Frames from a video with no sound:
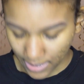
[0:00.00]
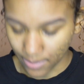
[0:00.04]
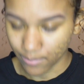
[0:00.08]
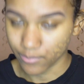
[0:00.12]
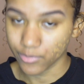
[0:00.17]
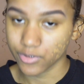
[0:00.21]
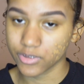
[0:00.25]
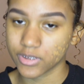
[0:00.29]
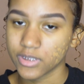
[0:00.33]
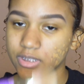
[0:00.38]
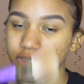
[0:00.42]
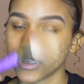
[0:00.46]
Now
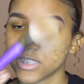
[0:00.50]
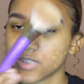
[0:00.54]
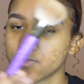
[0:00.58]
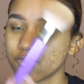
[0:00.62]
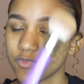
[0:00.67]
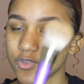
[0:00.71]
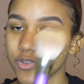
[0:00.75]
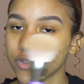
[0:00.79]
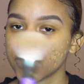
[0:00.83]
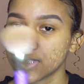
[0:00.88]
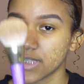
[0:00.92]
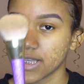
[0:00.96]
I'm using
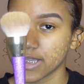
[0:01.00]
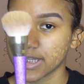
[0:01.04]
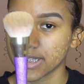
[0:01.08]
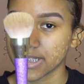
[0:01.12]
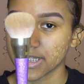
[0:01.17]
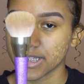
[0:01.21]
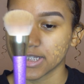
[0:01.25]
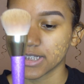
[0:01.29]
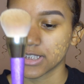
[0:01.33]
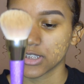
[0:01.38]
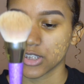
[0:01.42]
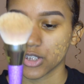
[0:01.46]
this Real
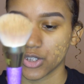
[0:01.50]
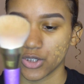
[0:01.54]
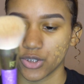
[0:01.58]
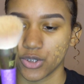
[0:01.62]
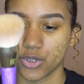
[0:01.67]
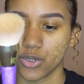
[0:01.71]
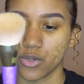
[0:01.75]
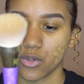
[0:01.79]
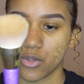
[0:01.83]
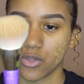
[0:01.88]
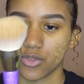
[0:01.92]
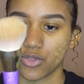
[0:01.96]
Techniques
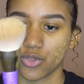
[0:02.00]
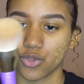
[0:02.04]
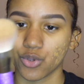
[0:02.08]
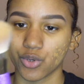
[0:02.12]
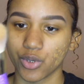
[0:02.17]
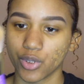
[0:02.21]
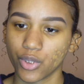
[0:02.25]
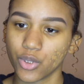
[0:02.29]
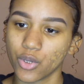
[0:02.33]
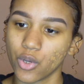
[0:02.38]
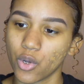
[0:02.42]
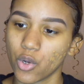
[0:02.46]

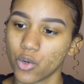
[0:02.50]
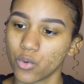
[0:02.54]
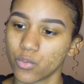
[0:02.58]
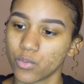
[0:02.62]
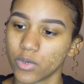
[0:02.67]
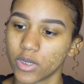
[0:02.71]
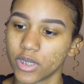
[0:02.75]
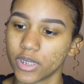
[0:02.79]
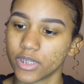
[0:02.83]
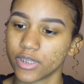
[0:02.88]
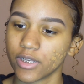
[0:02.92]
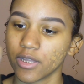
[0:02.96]

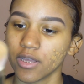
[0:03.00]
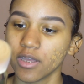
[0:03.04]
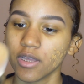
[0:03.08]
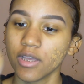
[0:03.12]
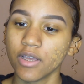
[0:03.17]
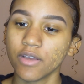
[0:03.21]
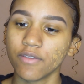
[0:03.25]
301